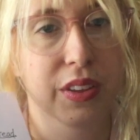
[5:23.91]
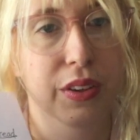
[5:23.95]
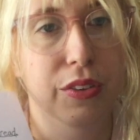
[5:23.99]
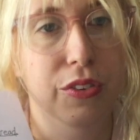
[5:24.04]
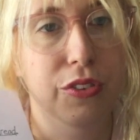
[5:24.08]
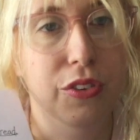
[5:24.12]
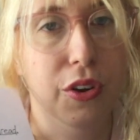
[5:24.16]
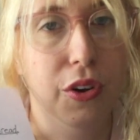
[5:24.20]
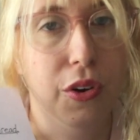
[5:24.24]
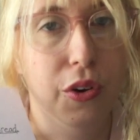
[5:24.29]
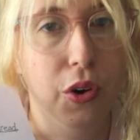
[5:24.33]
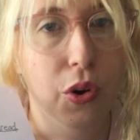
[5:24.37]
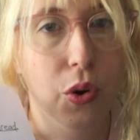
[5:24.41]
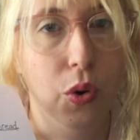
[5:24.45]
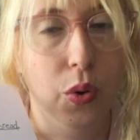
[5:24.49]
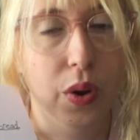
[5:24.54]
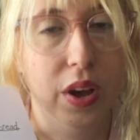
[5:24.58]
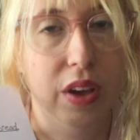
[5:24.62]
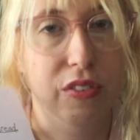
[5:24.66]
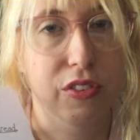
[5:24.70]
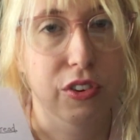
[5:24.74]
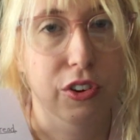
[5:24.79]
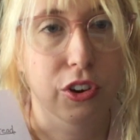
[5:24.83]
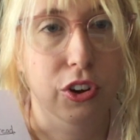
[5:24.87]
So
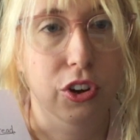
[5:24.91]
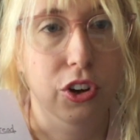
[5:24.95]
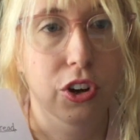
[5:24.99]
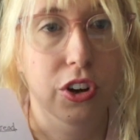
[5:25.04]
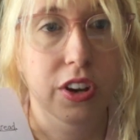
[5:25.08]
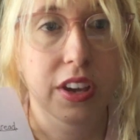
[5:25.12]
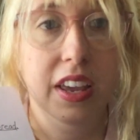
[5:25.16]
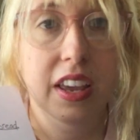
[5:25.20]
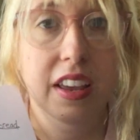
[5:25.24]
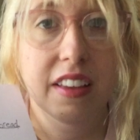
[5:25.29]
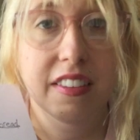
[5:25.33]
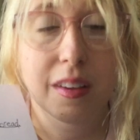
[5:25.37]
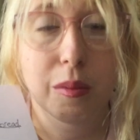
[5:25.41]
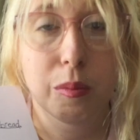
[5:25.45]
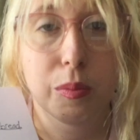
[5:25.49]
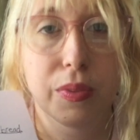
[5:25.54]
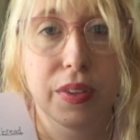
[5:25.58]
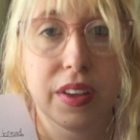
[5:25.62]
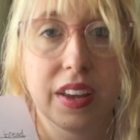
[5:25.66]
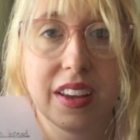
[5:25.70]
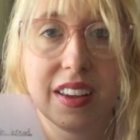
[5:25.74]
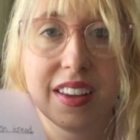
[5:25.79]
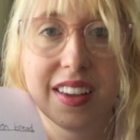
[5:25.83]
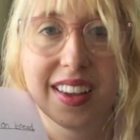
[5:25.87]
if you're cooking
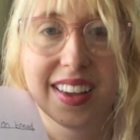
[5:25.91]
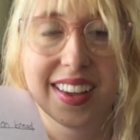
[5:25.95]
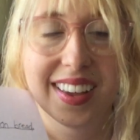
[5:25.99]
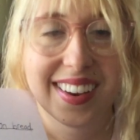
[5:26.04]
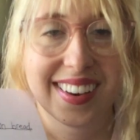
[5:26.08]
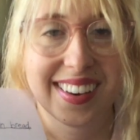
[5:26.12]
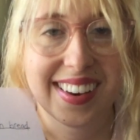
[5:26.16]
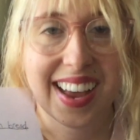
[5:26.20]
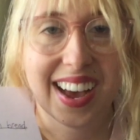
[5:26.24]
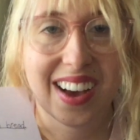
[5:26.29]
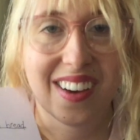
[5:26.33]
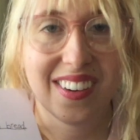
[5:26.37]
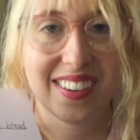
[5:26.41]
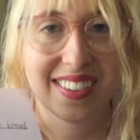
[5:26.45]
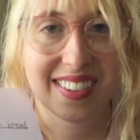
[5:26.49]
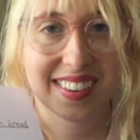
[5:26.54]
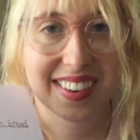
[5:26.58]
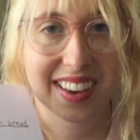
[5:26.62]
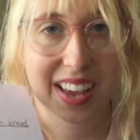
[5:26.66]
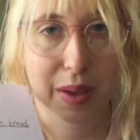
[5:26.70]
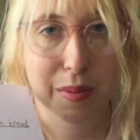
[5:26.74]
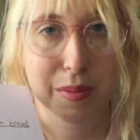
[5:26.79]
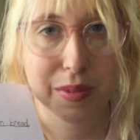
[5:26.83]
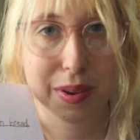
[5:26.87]
something, now is the
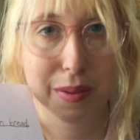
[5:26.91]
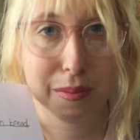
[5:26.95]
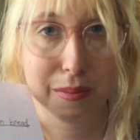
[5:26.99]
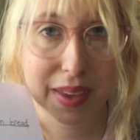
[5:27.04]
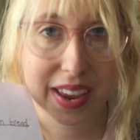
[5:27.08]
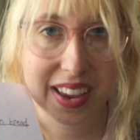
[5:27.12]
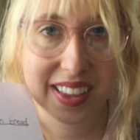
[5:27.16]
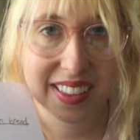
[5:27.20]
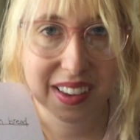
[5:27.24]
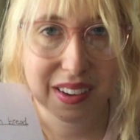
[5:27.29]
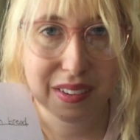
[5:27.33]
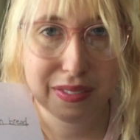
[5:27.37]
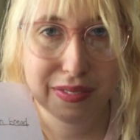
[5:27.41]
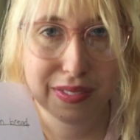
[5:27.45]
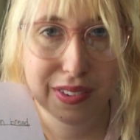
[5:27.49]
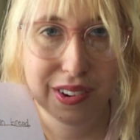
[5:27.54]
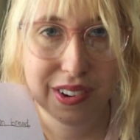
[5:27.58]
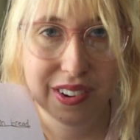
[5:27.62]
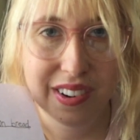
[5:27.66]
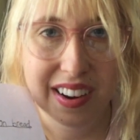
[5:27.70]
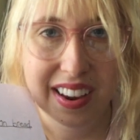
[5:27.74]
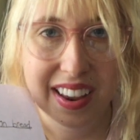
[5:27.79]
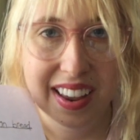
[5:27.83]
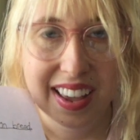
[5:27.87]
time to make that
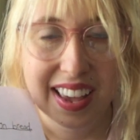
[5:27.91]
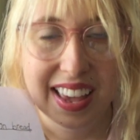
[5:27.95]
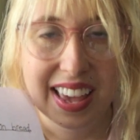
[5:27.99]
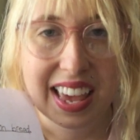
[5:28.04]
food.